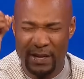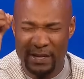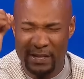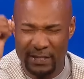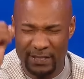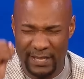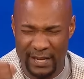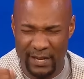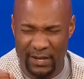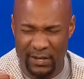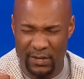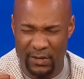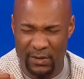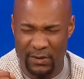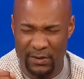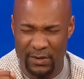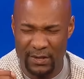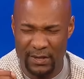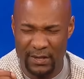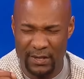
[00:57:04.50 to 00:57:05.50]
me to tell you
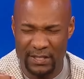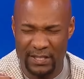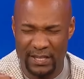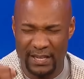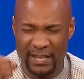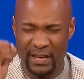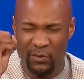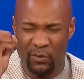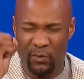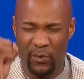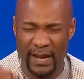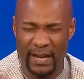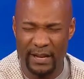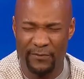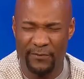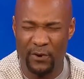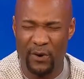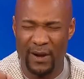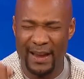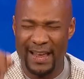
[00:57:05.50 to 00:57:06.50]
to get ready
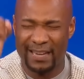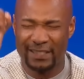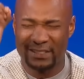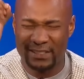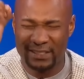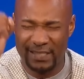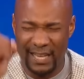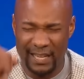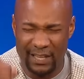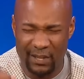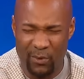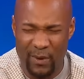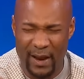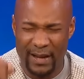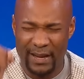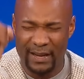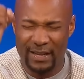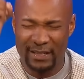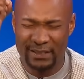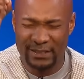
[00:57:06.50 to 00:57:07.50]
for
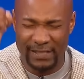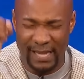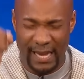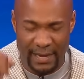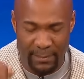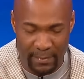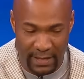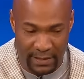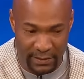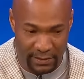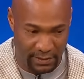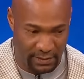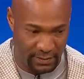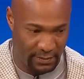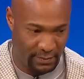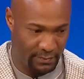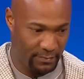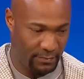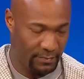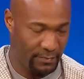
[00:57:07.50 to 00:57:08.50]
accelerated assignments.